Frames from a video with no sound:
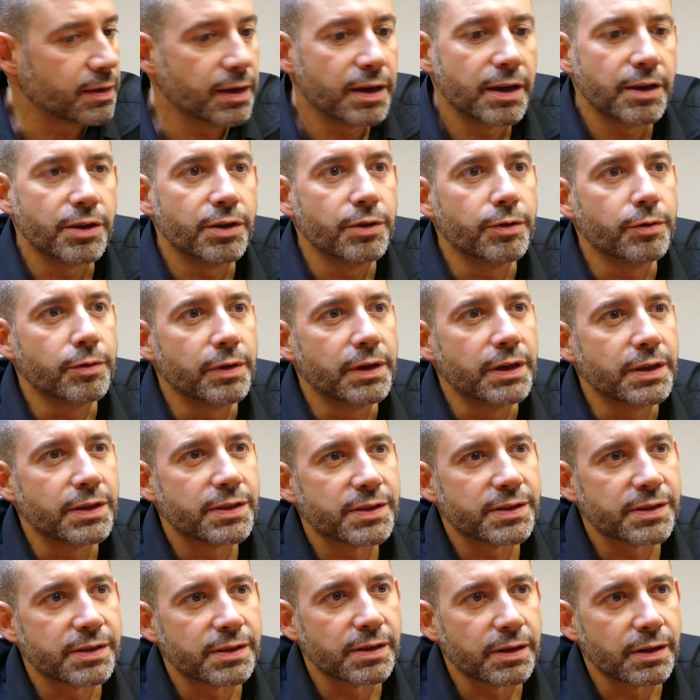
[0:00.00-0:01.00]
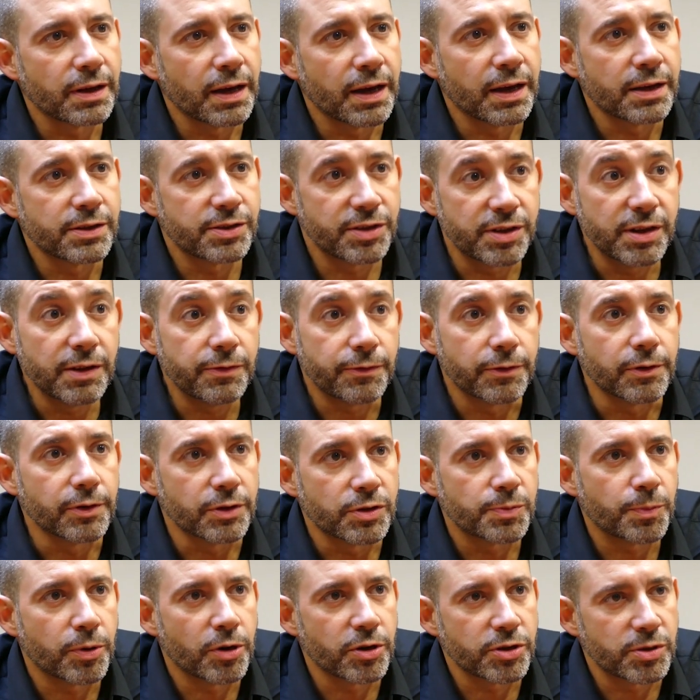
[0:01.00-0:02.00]
their units as different
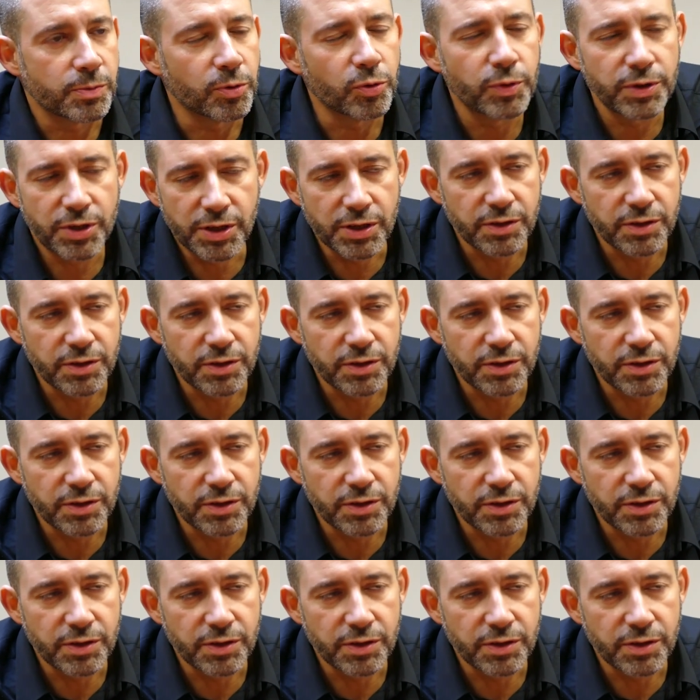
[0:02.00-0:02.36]
as possible, which